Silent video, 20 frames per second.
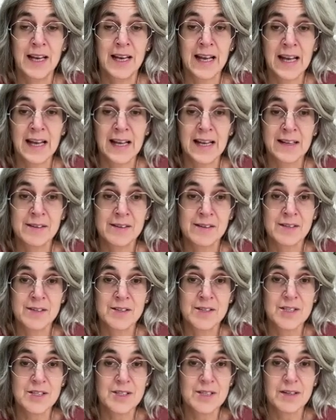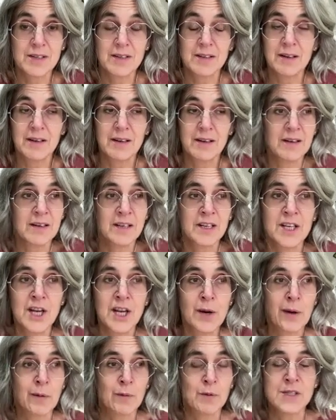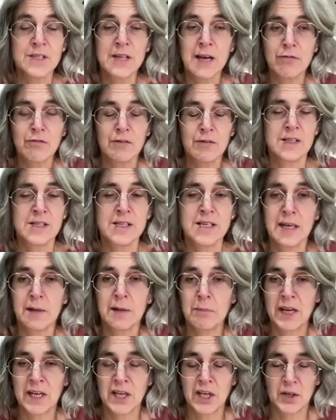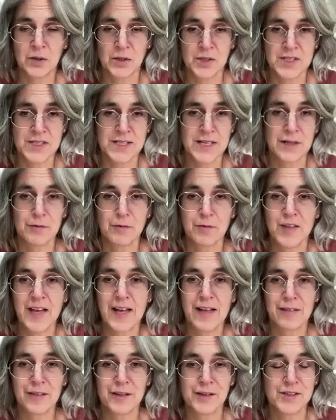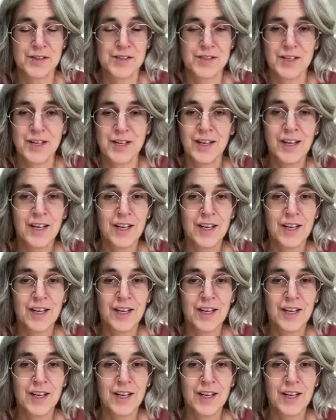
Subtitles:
And I would definitely tell my younger self that